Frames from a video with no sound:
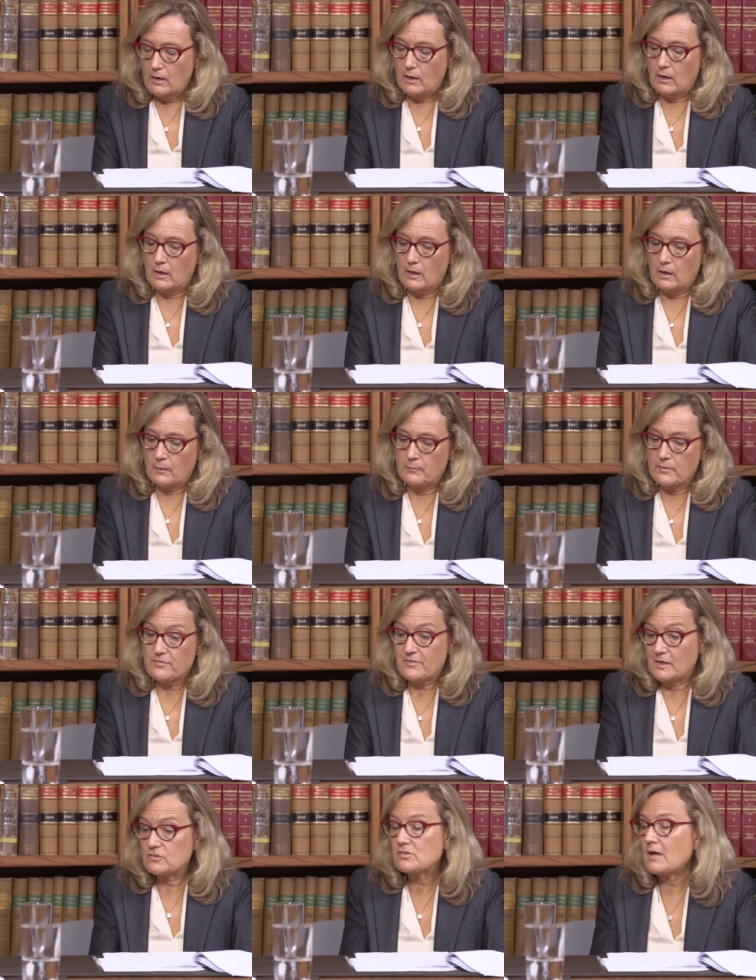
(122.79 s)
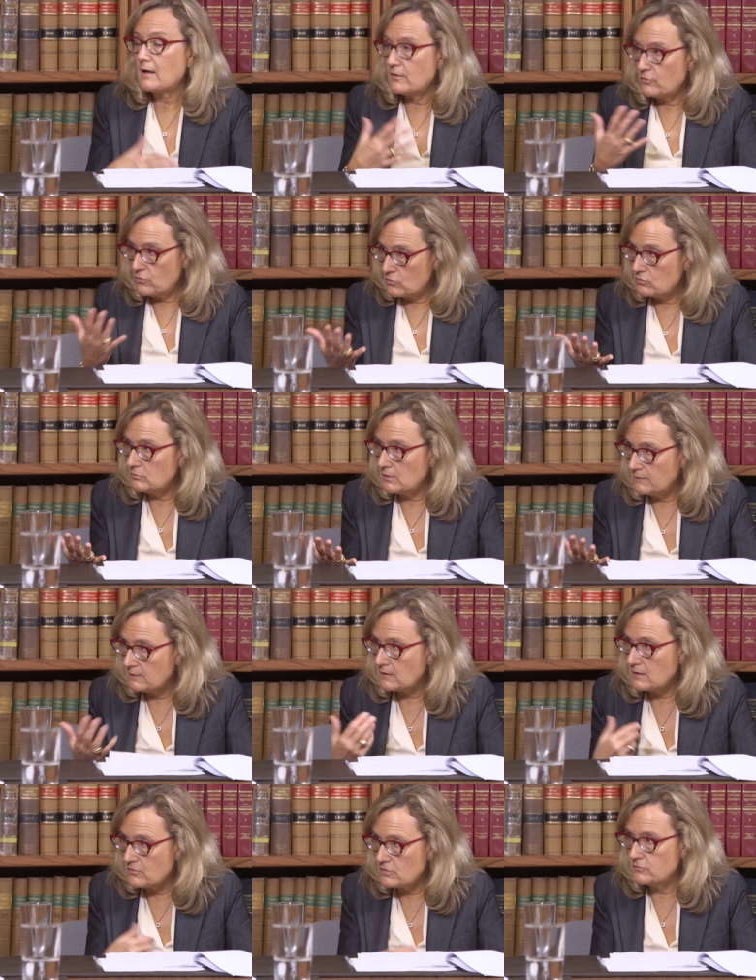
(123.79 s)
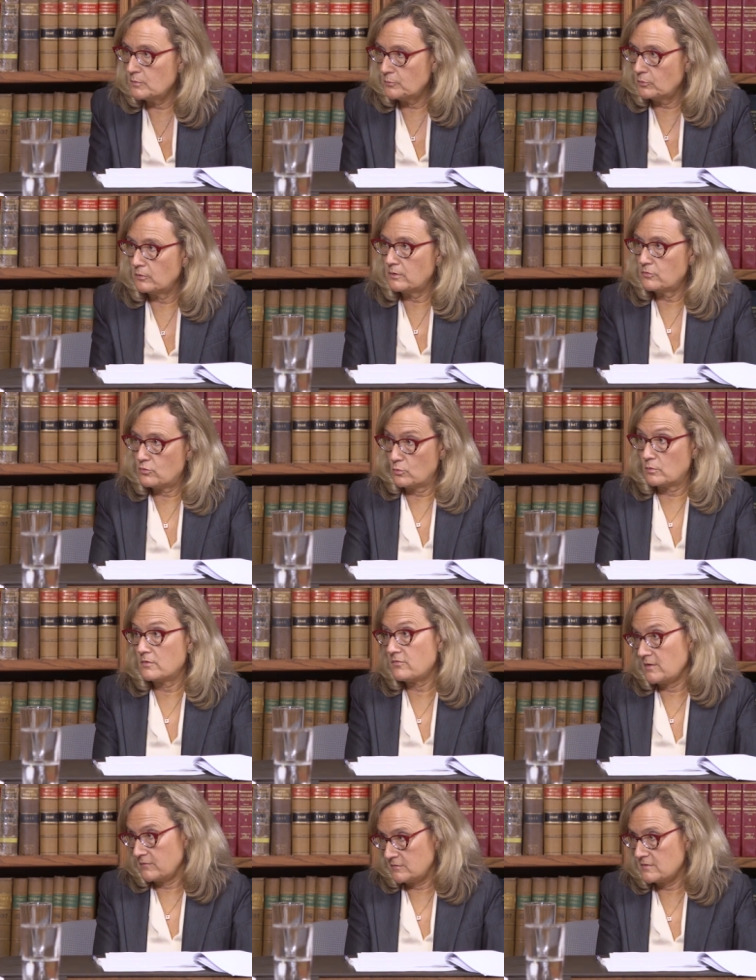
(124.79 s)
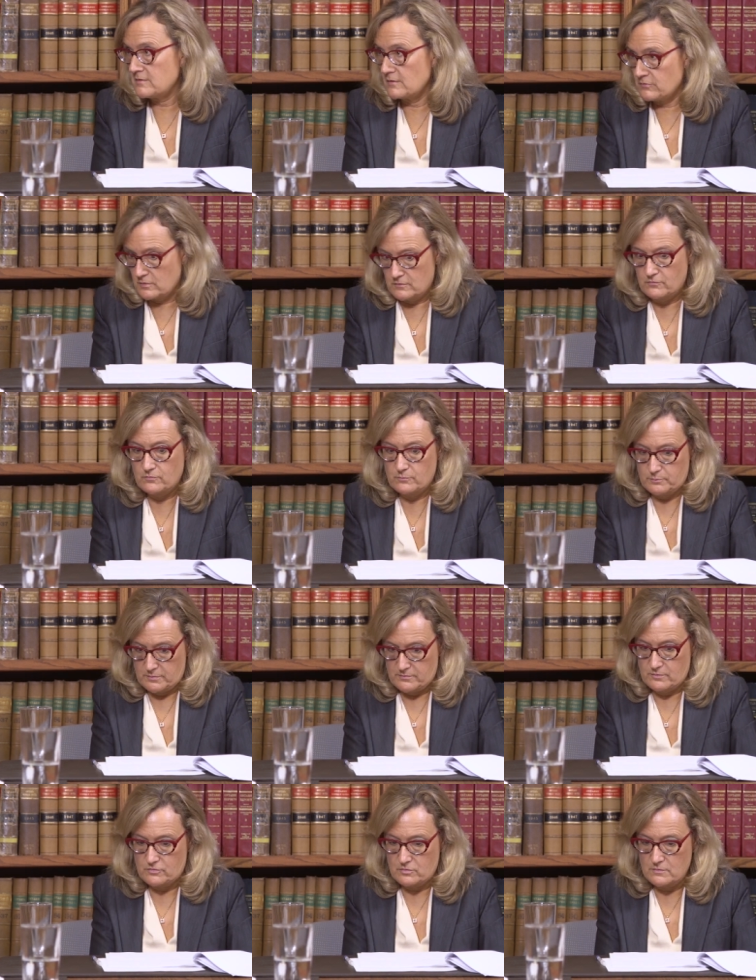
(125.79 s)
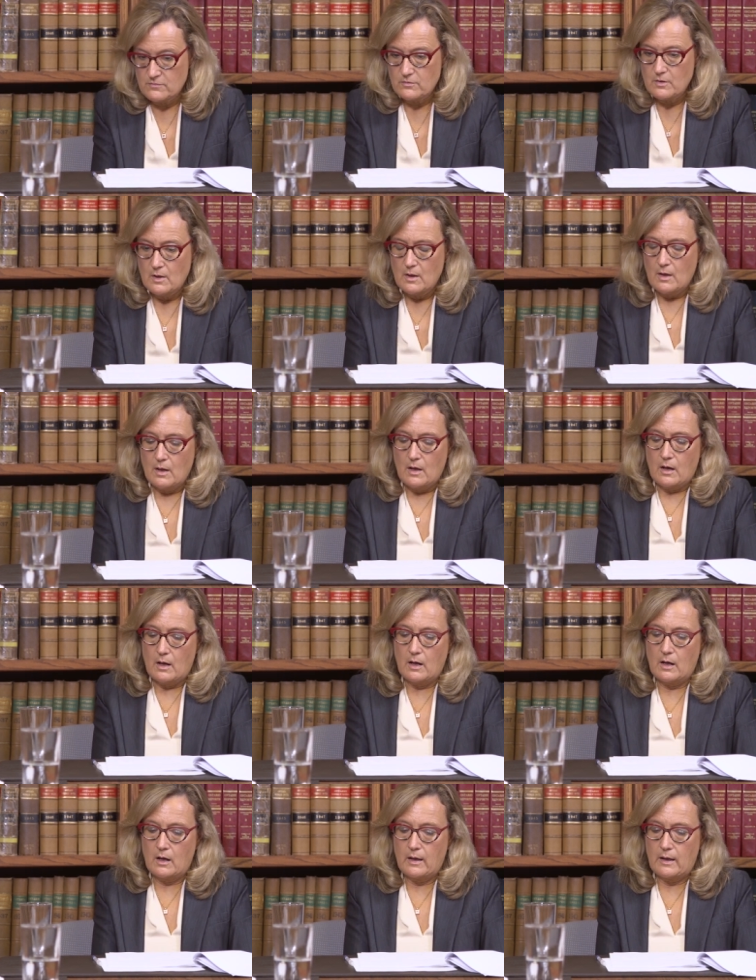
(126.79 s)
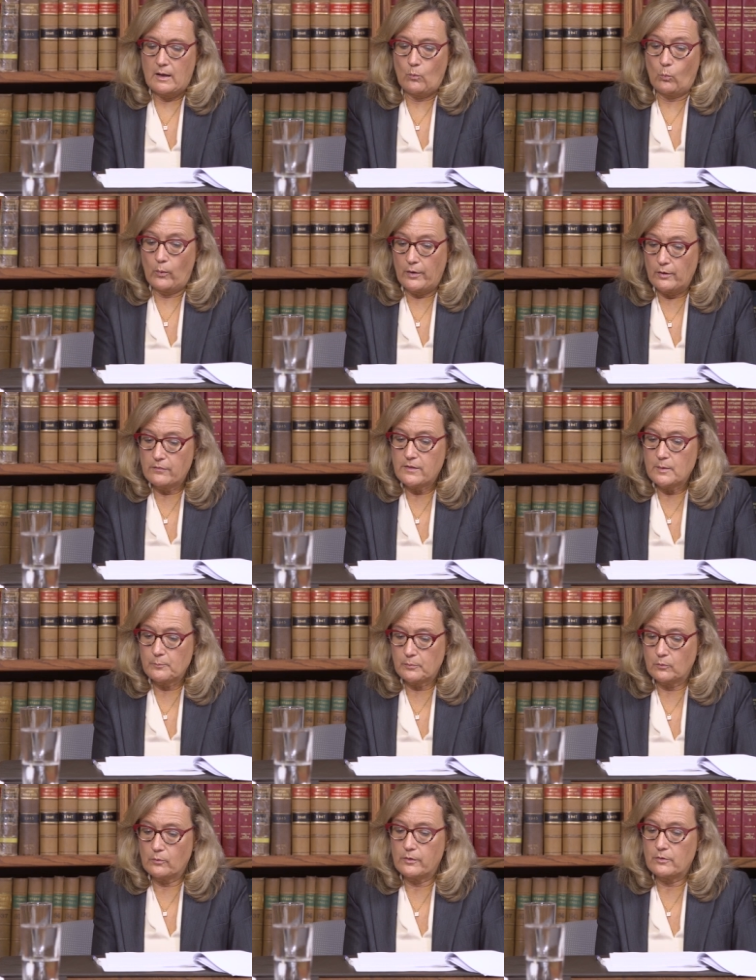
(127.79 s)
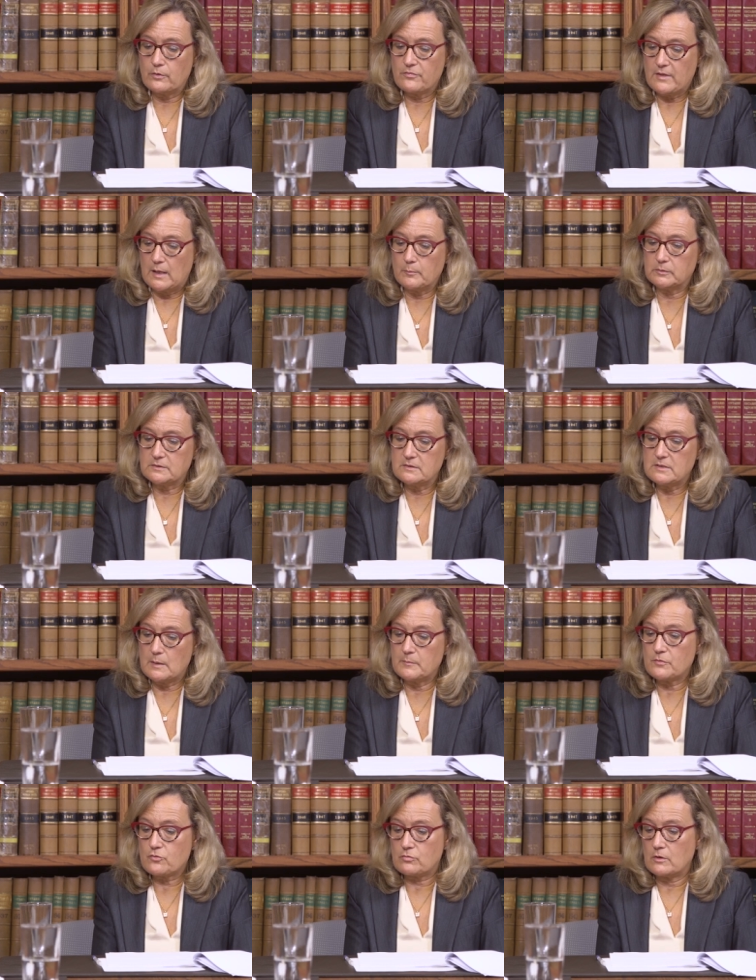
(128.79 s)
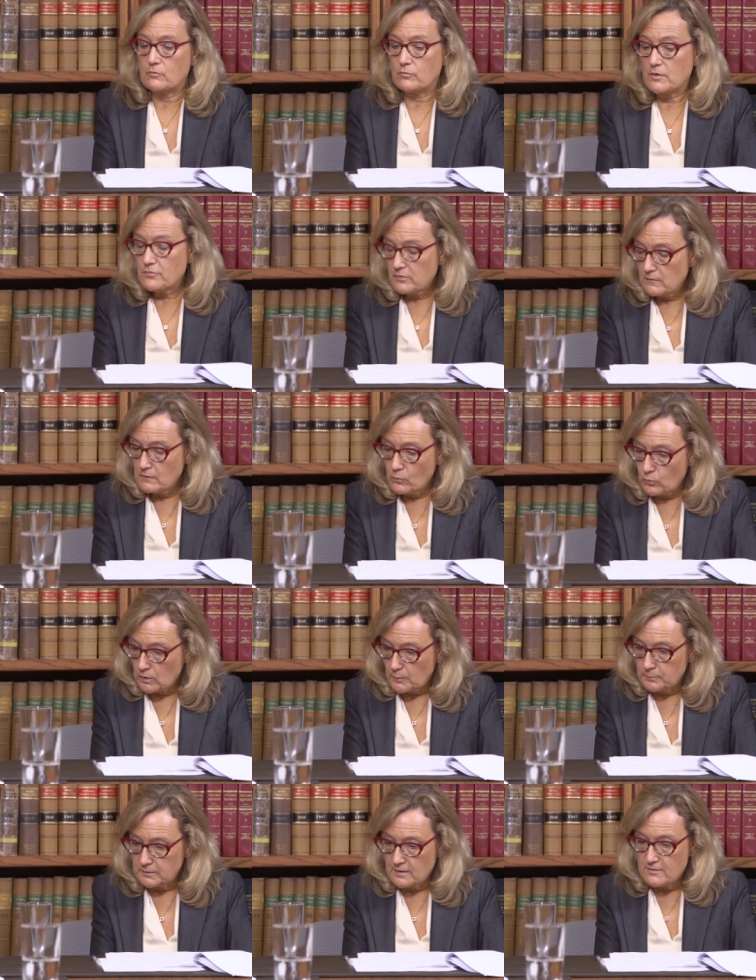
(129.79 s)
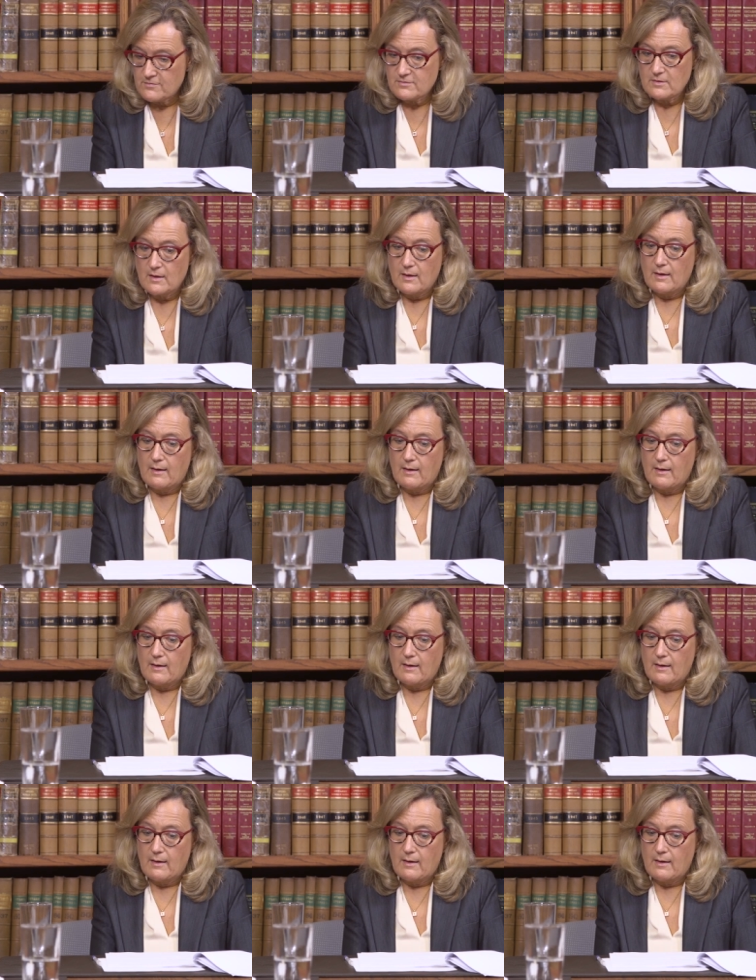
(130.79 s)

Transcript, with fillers: um, such as in the case of employees who are in safety sensitive positions, uh, where the employer is able to demonstrate risk in the workplace